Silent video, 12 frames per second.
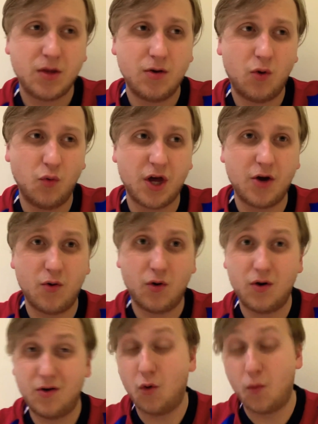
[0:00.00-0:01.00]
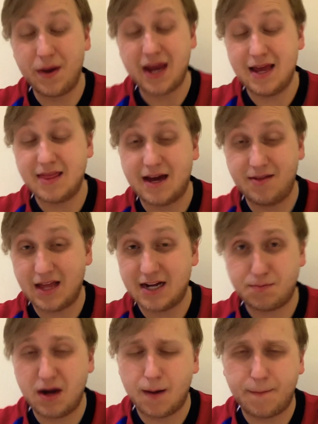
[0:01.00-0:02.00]
Although, albeit that's
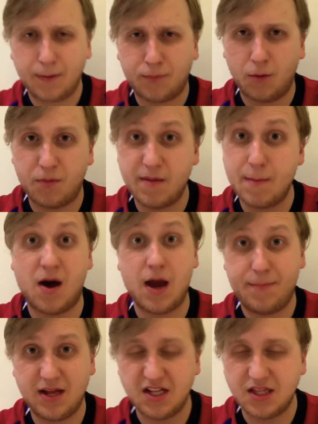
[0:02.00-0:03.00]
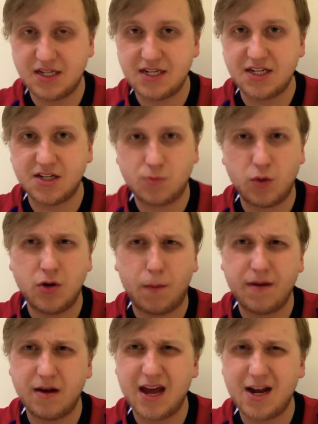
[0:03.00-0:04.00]
been our big problem in my opinion this season, we've not
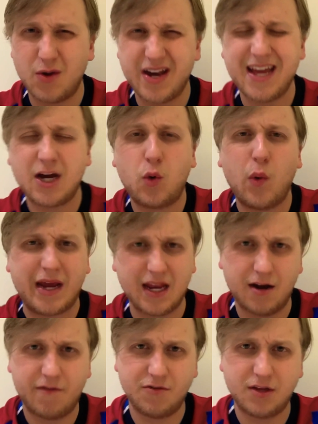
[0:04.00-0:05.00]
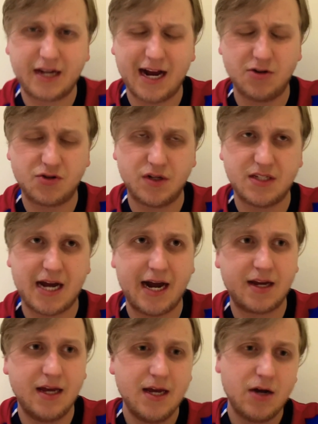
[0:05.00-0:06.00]
been anywhere near quick enough on the counter attack.
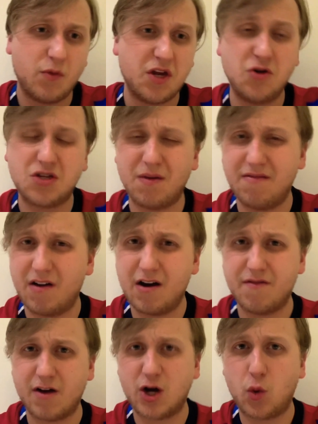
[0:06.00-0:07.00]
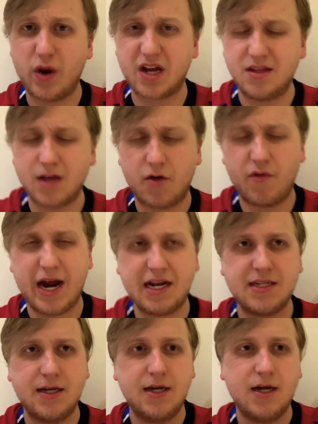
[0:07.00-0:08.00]
We used to be very, very quick and direct.
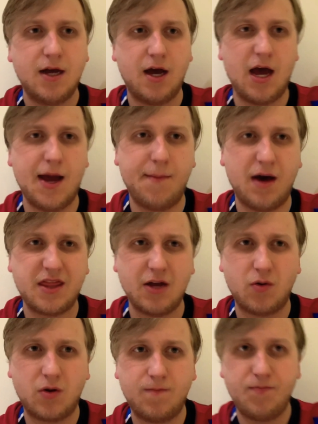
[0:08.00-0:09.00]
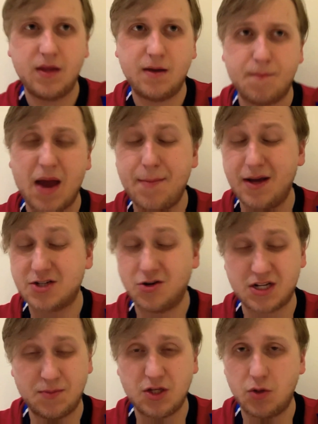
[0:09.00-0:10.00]
I think maybe it's got
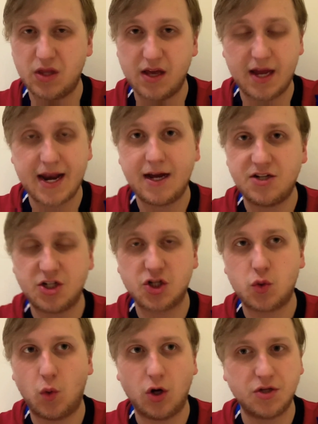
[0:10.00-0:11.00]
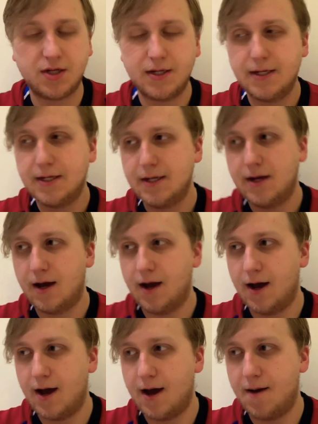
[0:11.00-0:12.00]
something to do with an ageing squad.
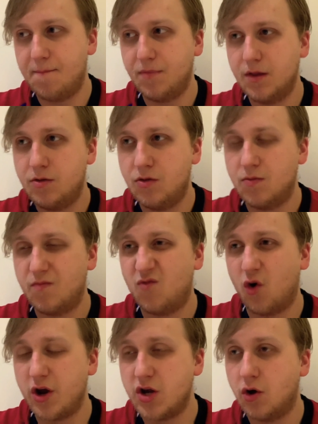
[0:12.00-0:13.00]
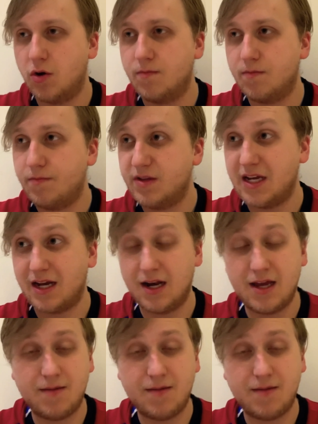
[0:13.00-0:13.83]
Roy not particularly